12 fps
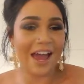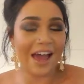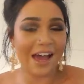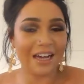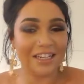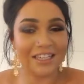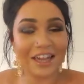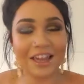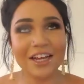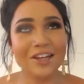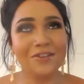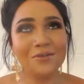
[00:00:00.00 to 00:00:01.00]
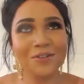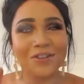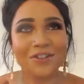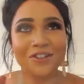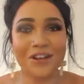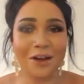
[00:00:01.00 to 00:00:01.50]
thank you
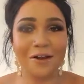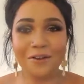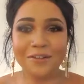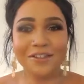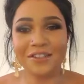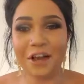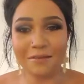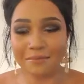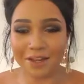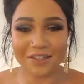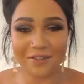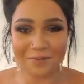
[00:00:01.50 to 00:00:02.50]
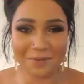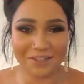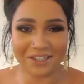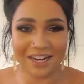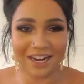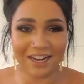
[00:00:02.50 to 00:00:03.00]
so much for
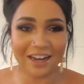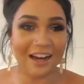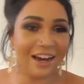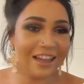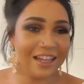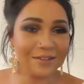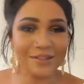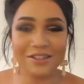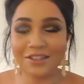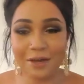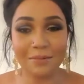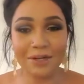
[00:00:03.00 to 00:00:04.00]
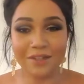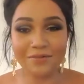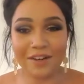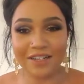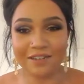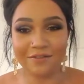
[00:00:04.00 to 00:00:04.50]
watching. This is so much
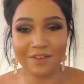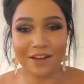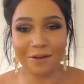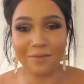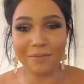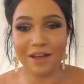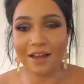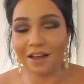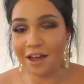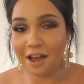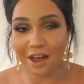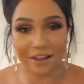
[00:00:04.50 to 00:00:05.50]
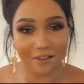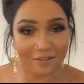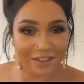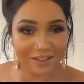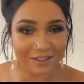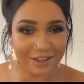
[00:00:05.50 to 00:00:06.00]
fun to film. I love
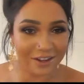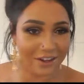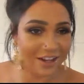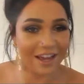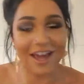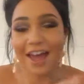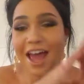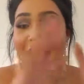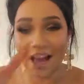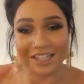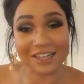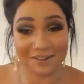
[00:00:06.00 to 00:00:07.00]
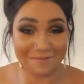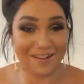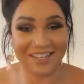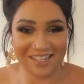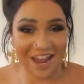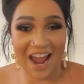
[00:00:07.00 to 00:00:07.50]
this look, as I've
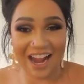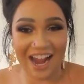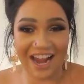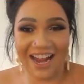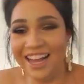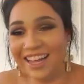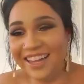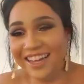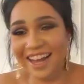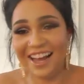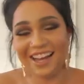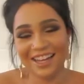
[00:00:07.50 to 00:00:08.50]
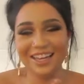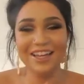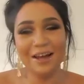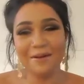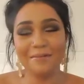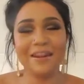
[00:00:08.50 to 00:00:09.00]
been saying.
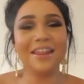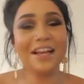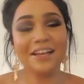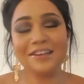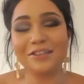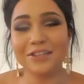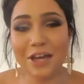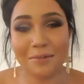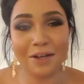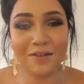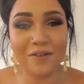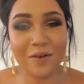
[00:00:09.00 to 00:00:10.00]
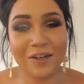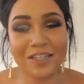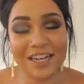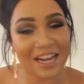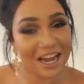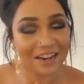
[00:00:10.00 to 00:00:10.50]
But thank you so much for
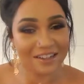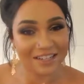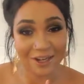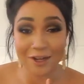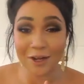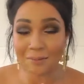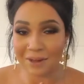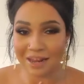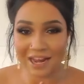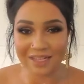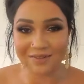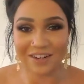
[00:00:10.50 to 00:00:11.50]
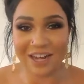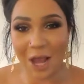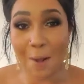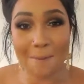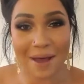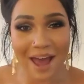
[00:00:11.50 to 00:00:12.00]
watching and I'll see you in my next
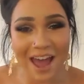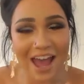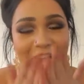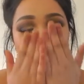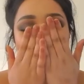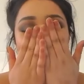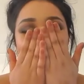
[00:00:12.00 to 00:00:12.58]
video. Bye!